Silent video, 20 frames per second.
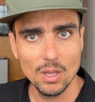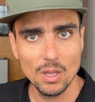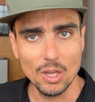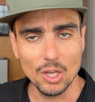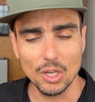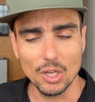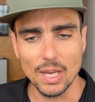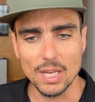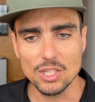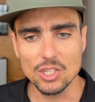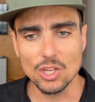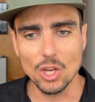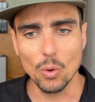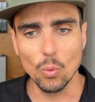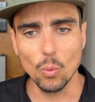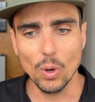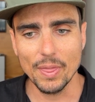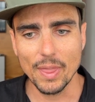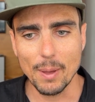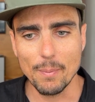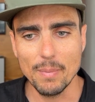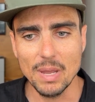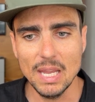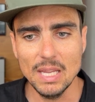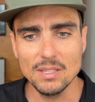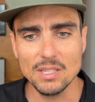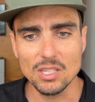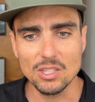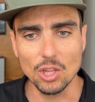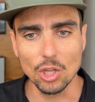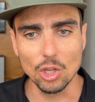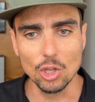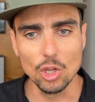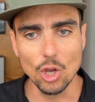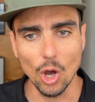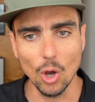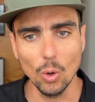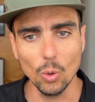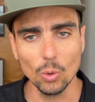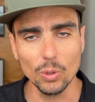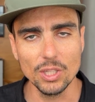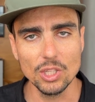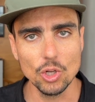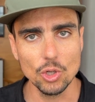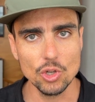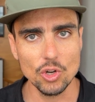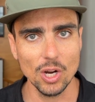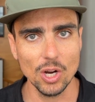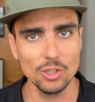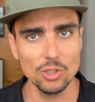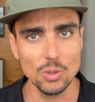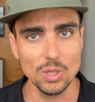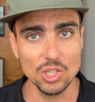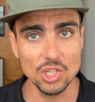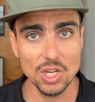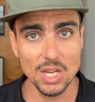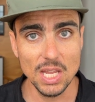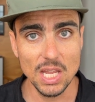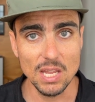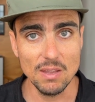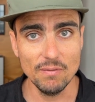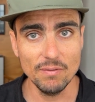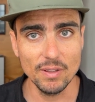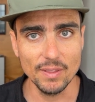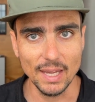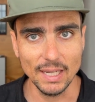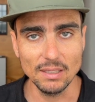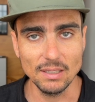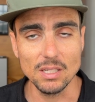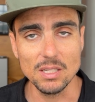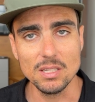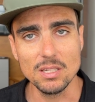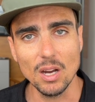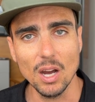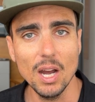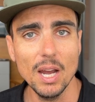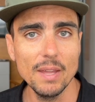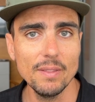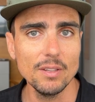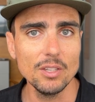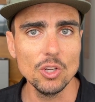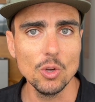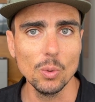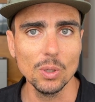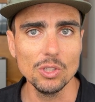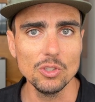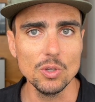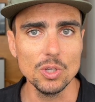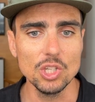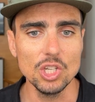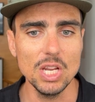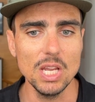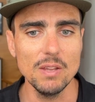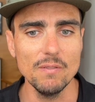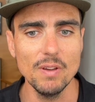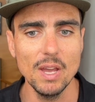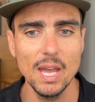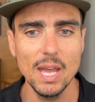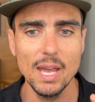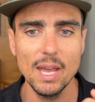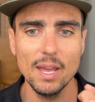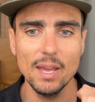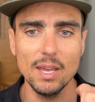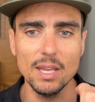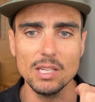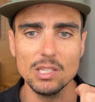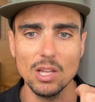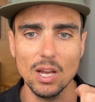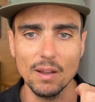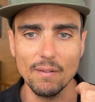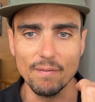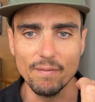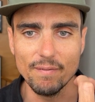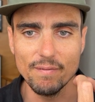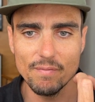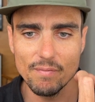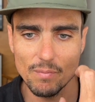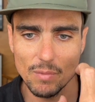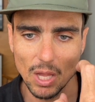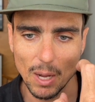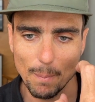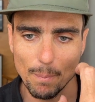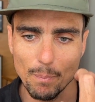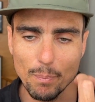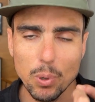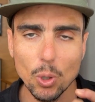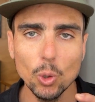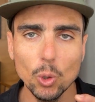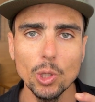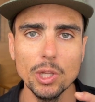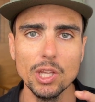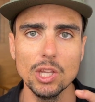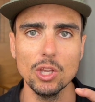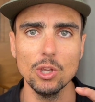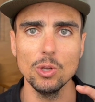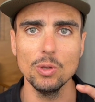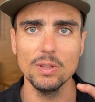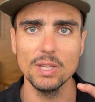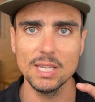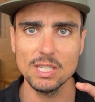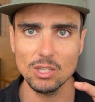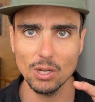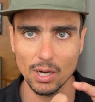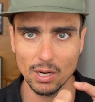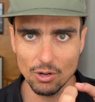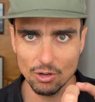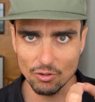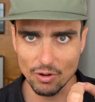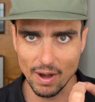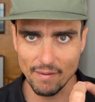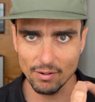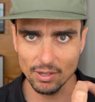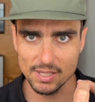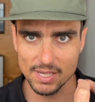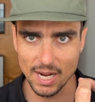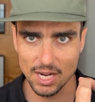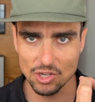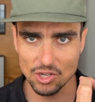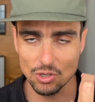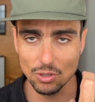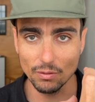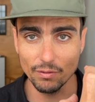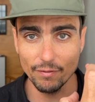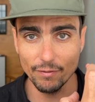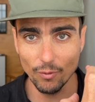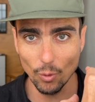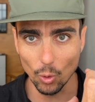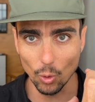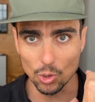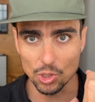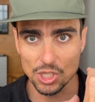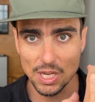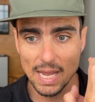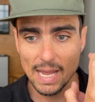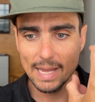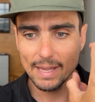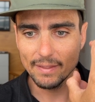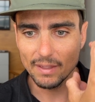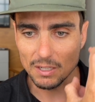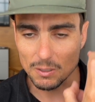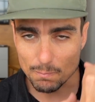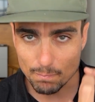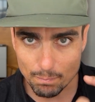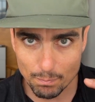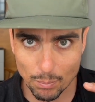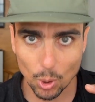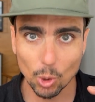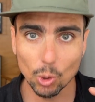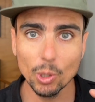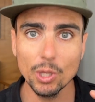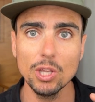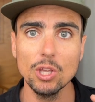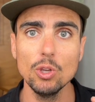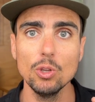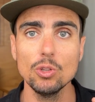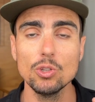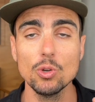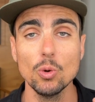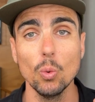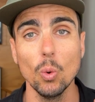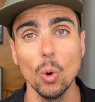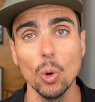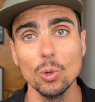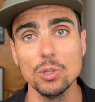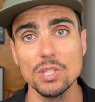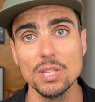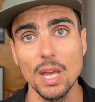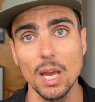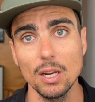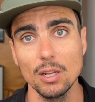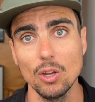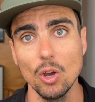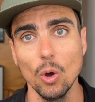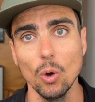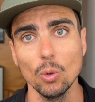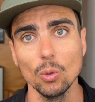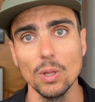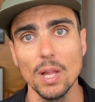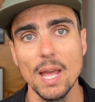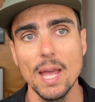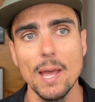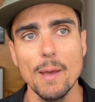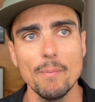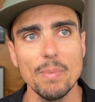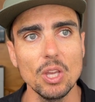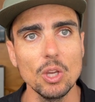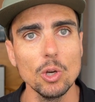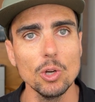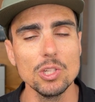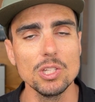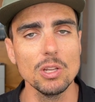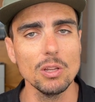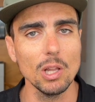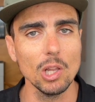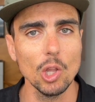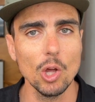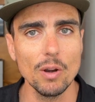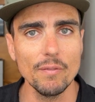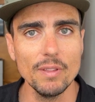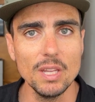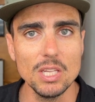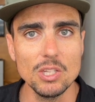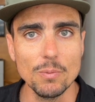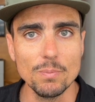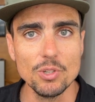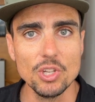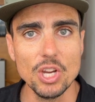Okay, so what that means is the goal that you're trying to achieve, that desire that you want to achieve, is like pulling you. There's like a gravitational force that is pulling you towards that goal because a lot of these